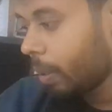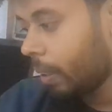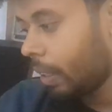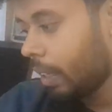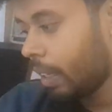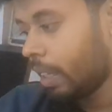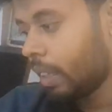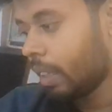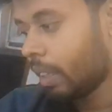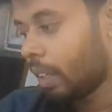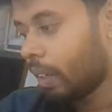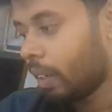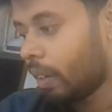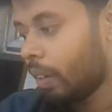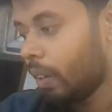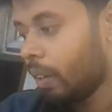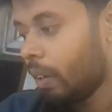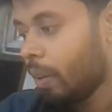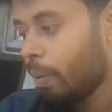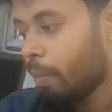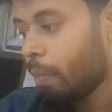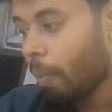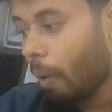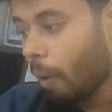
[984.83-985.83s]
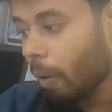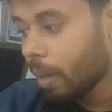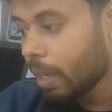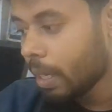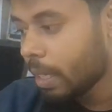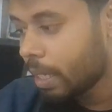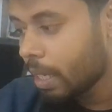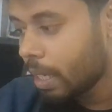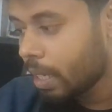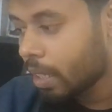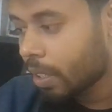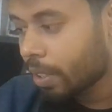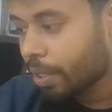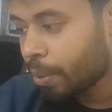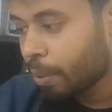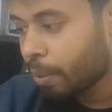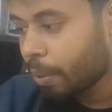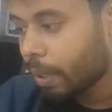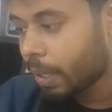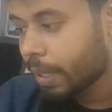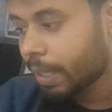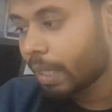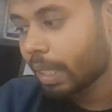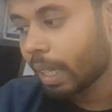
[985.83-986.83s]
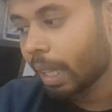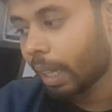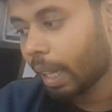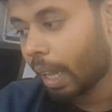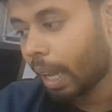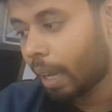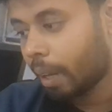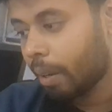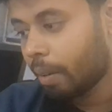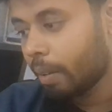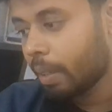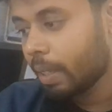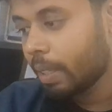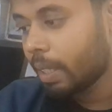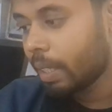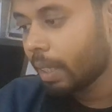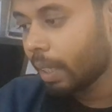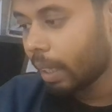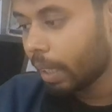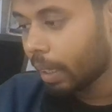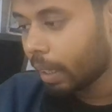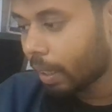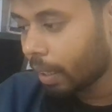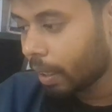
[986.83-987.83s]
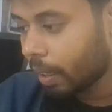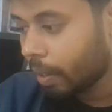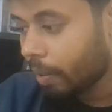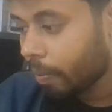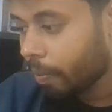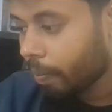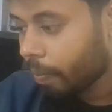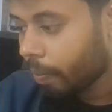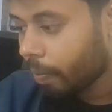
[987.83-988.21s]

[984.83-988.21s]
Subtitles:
in the policies towards the language in the